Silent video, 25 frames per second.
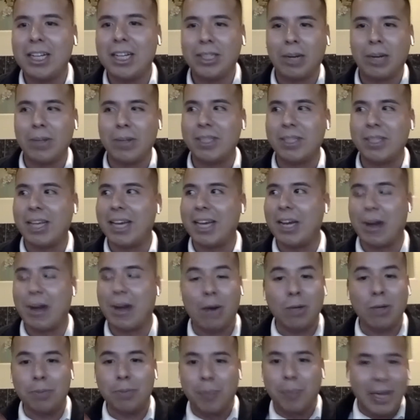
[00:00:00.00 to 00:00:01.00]
So I was like, and
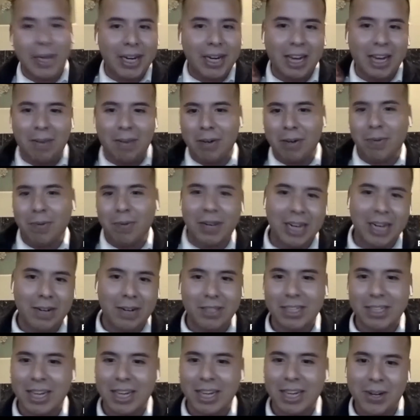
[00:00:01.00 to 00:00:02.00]
I was beating everybody. I
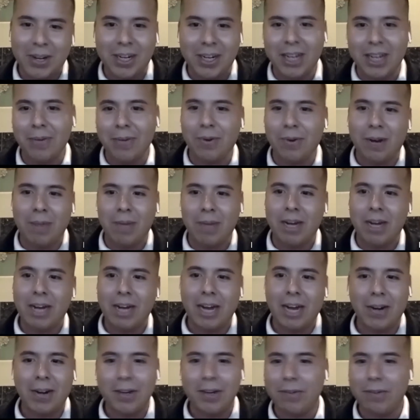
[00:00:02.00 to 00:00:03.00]
was like, okay, well I'm
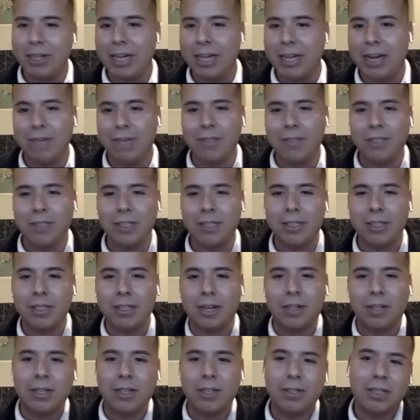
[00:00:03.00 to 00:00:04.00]
not I don't really have to see this
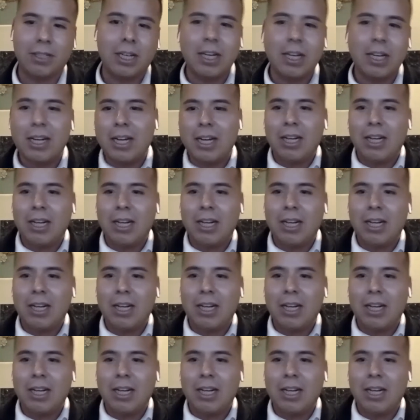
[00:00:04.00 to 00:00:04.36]
condos.